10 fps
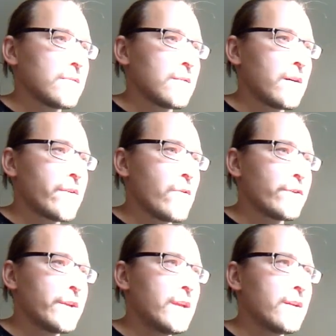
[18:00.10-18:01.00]
around
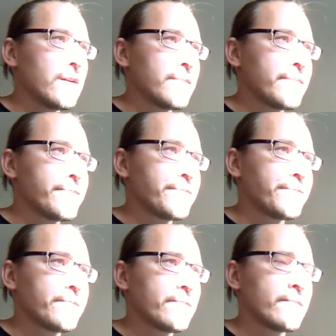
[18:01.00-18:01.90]
here.
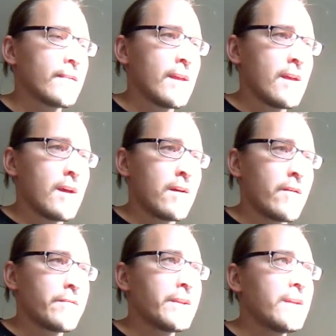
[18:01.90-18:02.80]

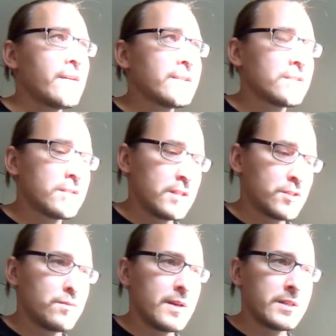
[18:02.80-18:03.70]
Around here is a
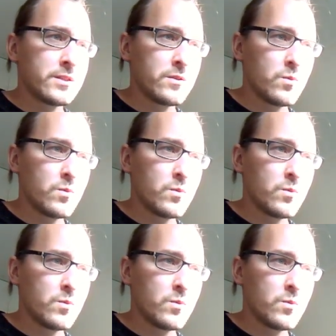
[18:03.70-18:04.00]
situation